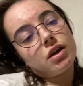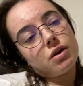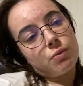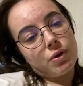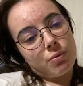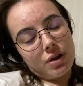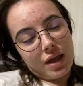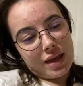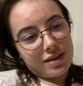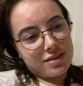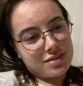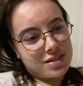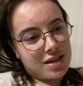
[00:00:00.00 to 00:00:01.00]
We were
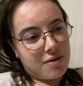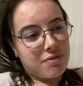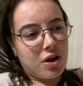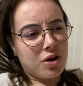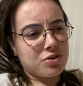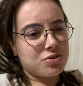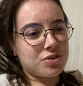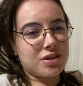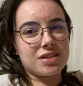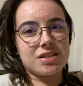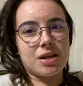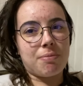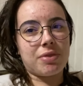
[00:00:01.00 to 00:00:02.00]
like 700
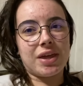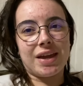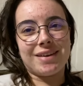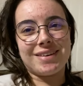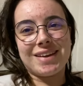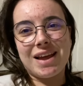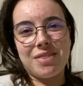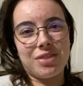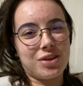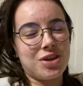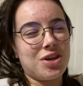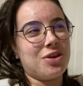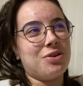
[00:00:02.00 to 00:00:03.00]
and something in the
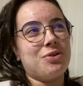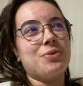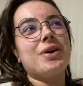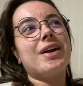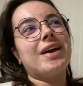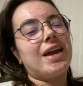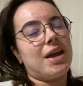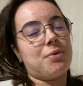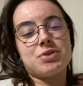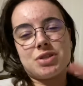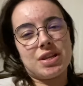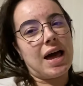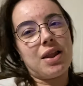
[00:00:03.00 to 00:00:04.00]
queue. It
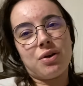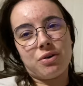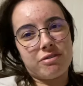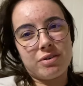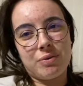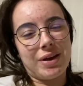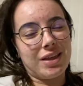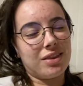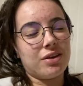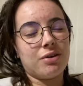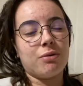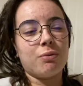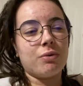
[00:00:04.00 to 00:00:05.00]
wasn't that long of a wait
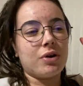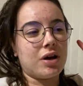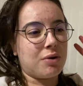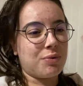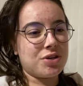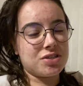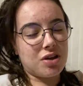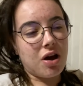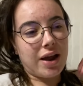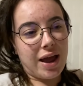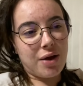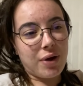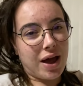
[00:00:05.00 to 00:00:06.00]
though. We just
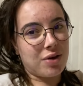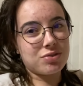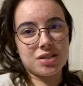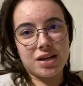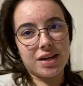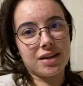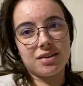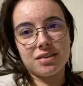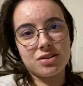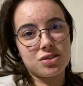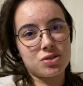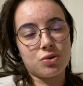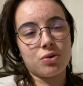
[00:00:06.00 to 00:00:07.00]
hung out outside the
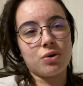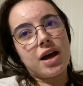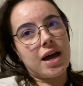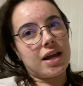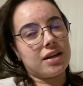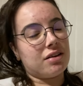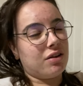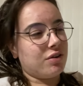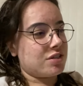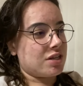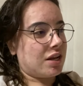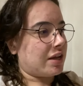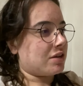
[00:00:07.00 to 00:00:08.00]
store and
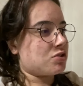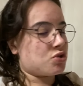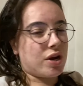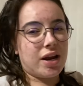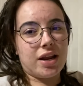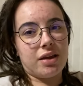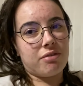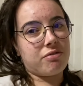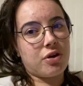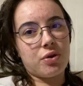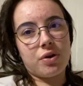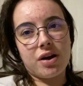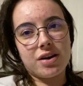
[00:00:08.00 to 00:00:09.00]
looked at like trading
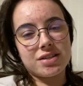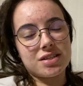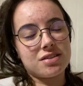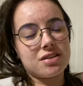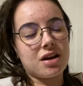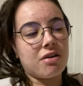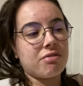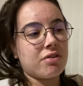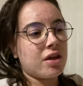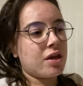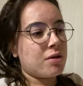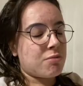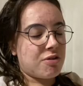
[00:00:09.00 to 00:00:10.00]
photo cards and stuff.
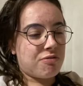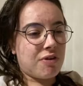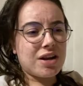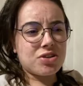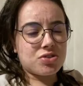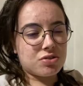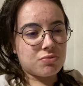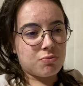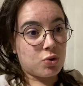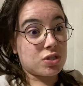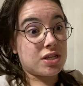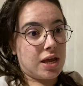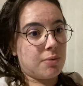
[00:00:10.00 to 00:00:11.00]
My friend
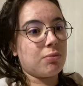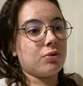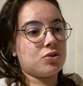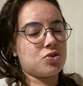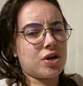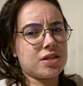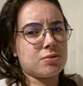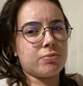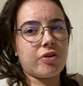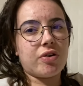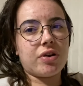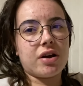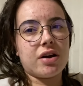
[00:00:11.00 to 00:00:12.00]
was able to trade some
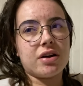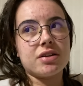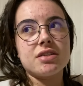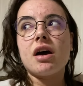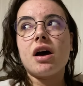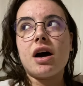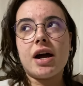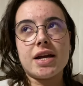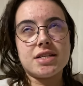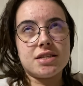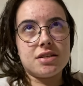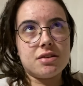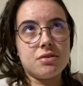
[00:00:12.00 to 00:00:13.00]
photo cards. I
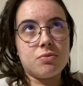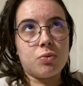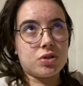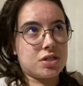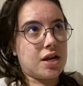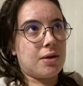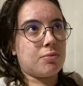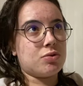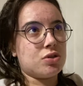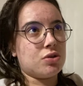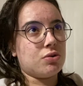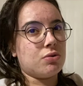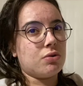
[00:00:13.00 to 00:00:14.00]
wasn't able
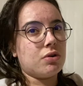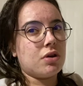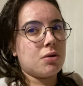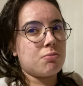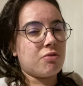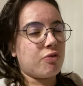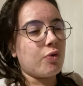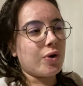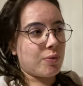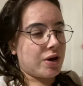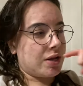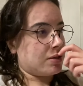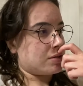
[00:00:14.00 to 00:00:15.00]
to before we
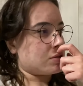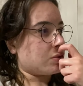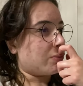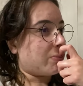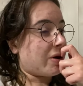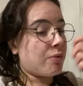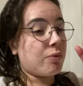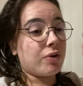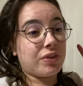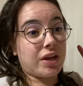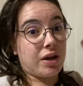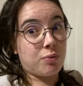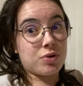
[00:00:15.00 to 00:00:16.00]
went in the store, but one
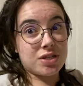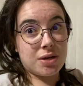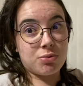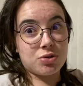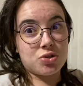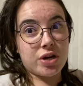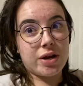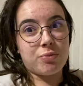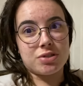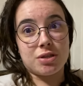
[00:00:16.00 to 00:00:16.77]
thing I was able to trade was the